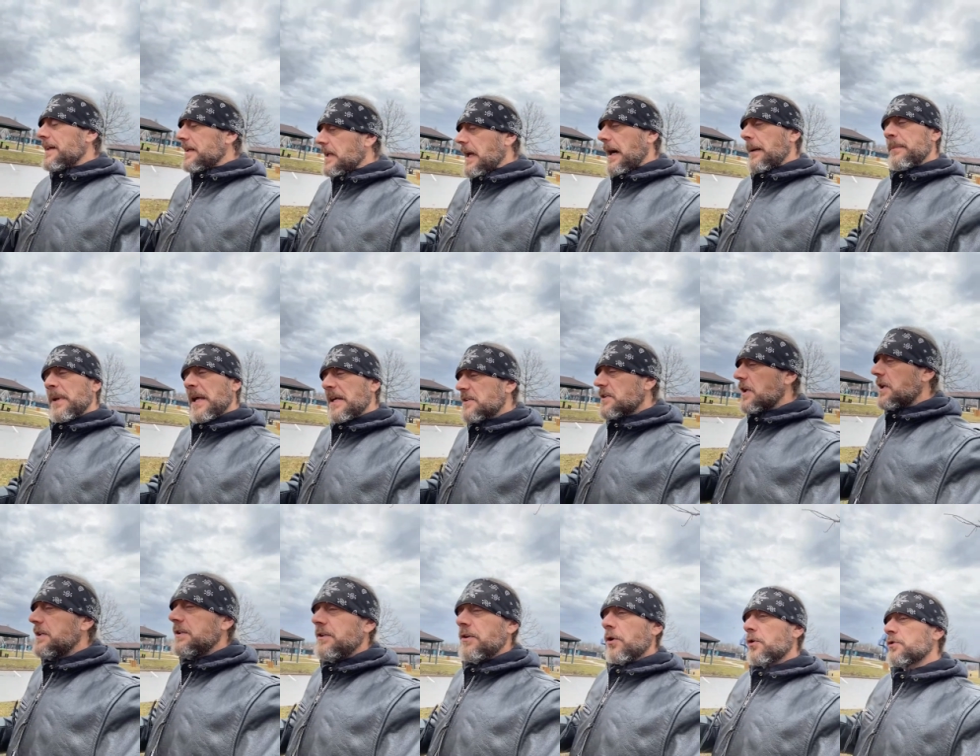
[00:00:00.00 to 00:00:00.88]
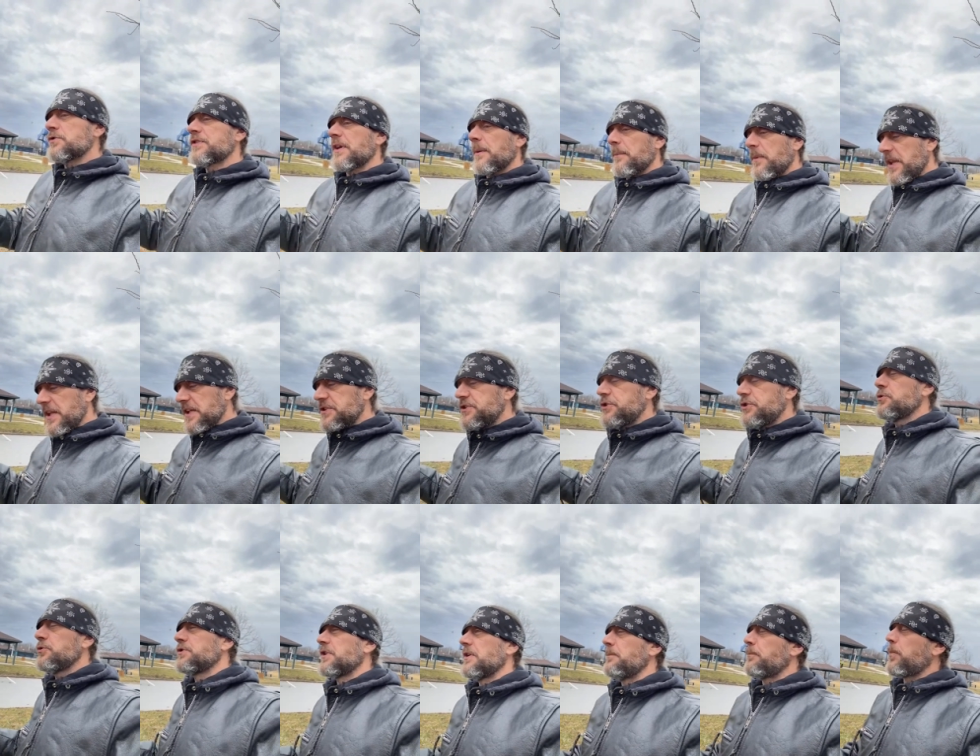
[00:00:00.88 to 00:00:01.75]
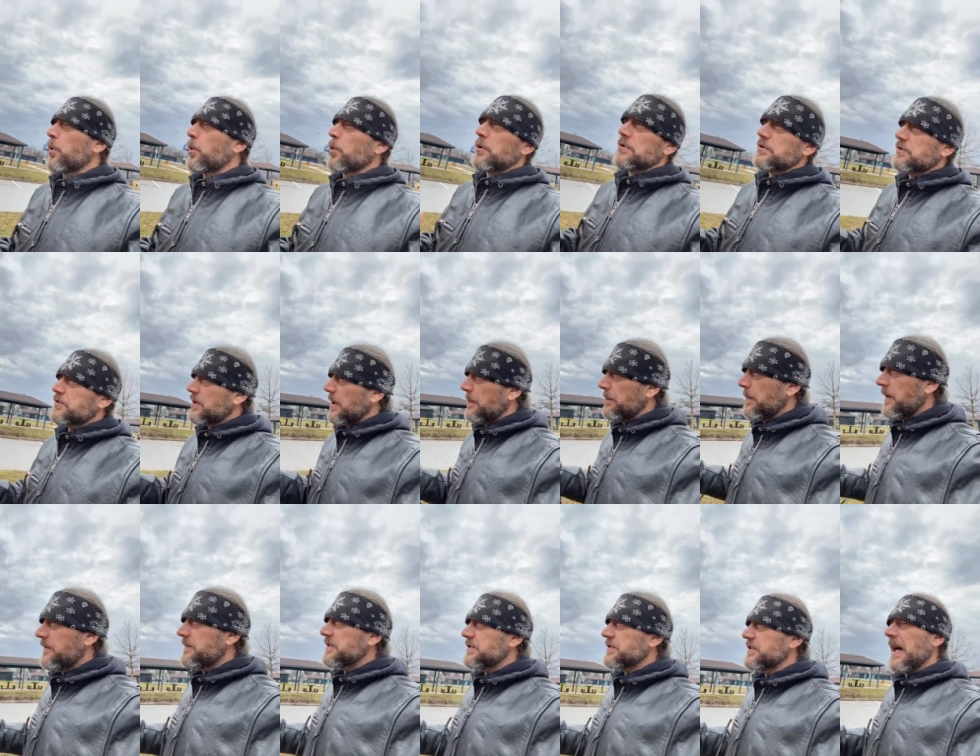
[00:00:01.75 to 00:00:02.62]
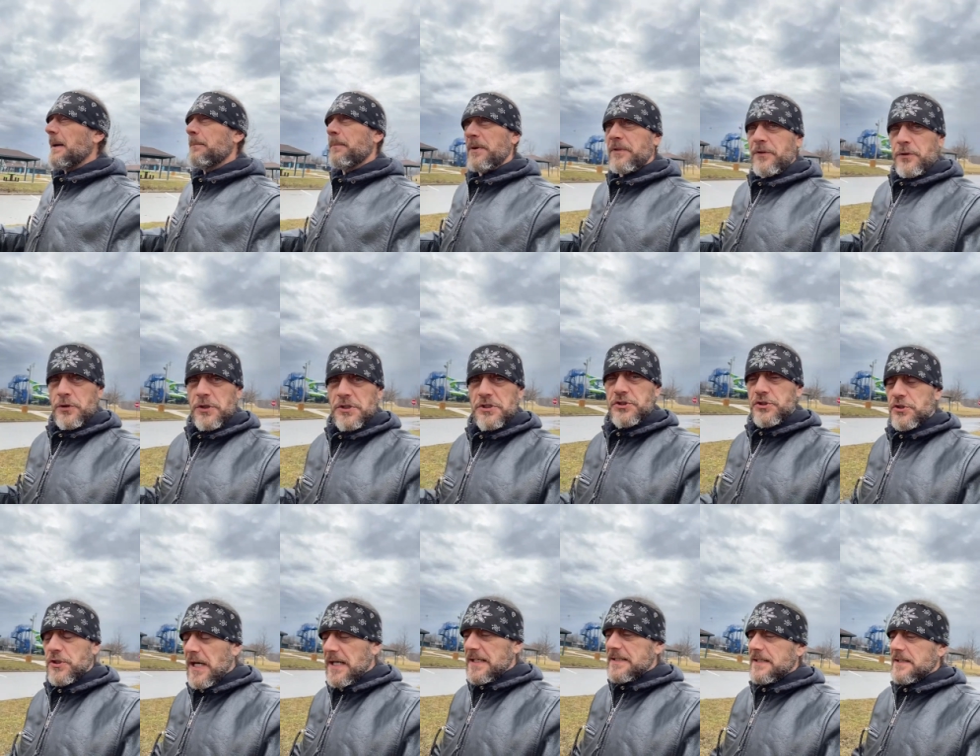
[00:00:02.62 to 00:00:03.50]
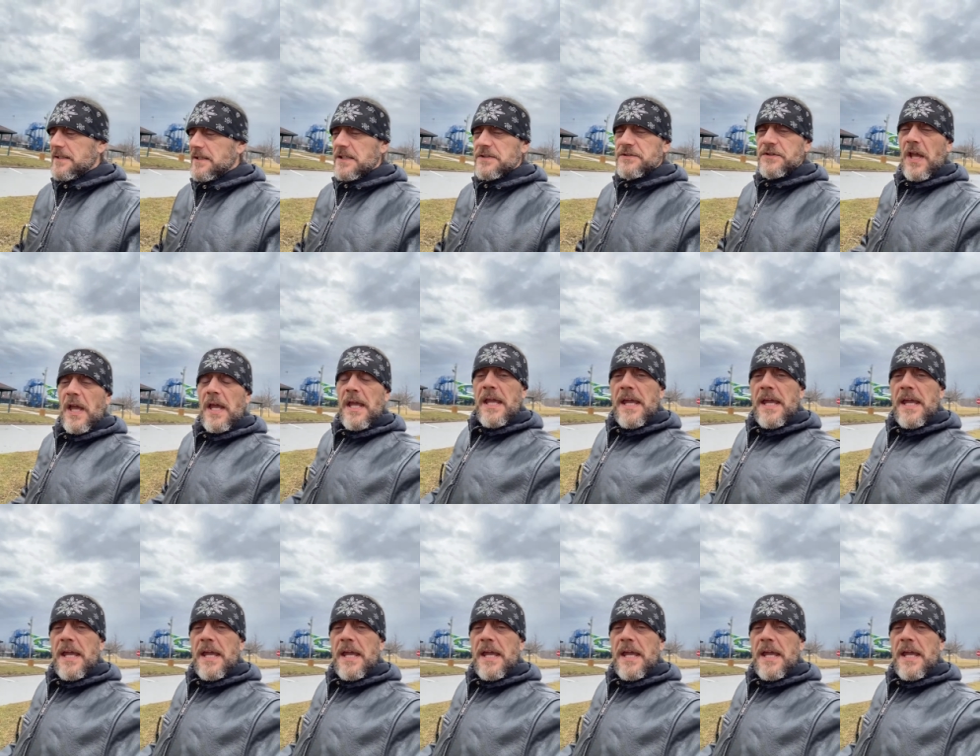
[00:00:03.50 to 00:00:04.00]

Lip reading: I'm not, you know, some of the issues are important, some of it's not, but they're distracting us.